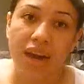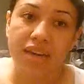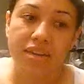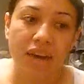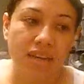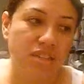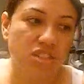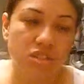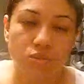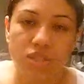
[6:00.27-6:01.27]
I kind of
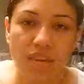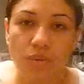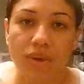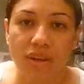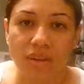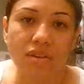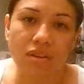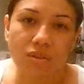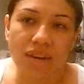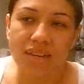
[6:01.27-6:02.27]
just was like, what, you
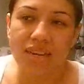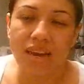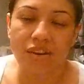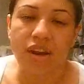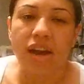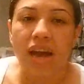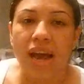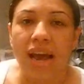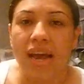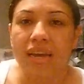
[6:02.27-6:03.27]
know, I didn't care.
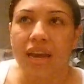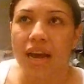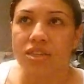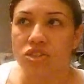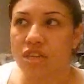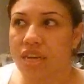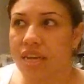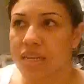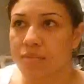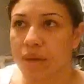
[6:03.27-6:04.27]
And I started
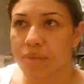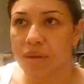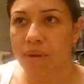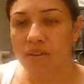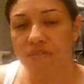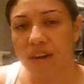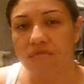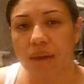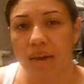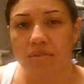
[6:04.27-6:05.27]
gaining maybe about
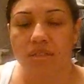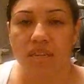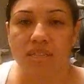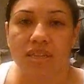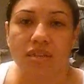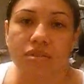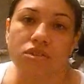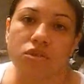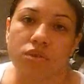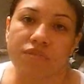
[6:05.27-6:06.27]
5 pounds, and I said,
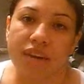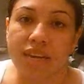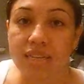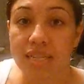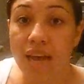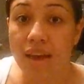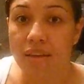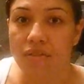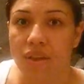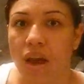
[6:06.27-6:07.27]
you know, if I gain
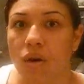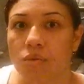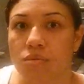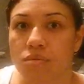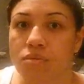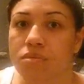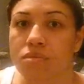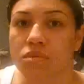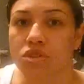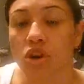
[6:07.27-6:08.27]
10, then I'll
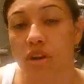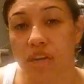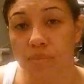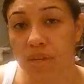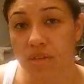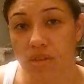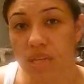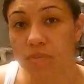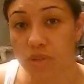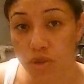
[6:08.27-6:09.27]
start
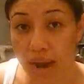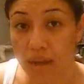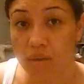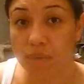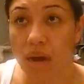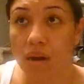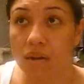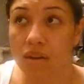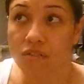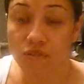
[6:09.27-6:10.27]
keeping track
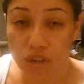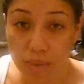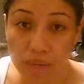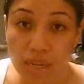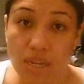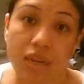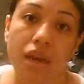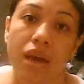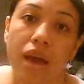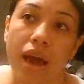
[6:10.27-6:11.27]
of what I'm eating,
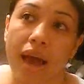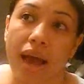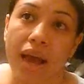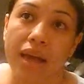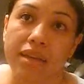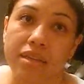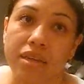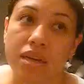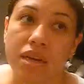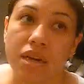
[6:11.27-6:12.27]
and
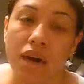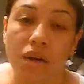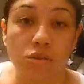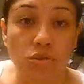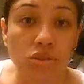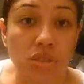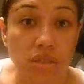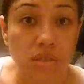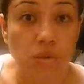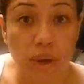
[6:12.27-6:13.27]
I'll lose
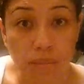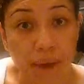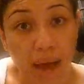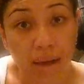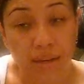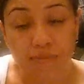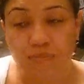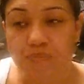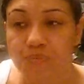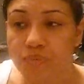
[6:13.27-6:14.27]
the weight back.